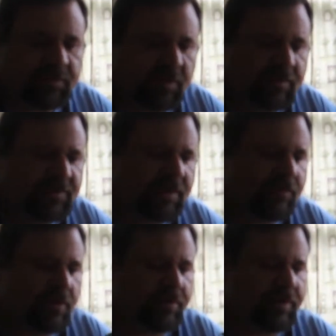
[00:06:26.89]
I'm
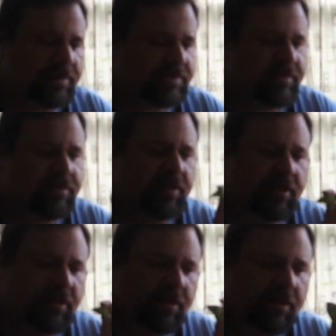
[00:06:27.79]
saving all the ends here.
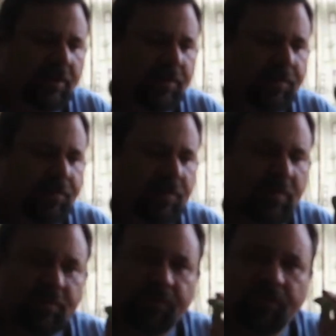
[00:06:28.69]
I
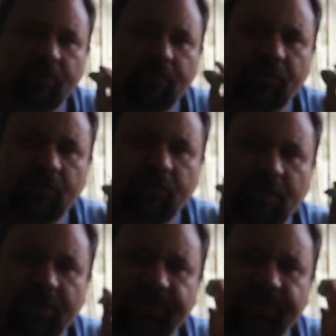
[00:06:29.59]
know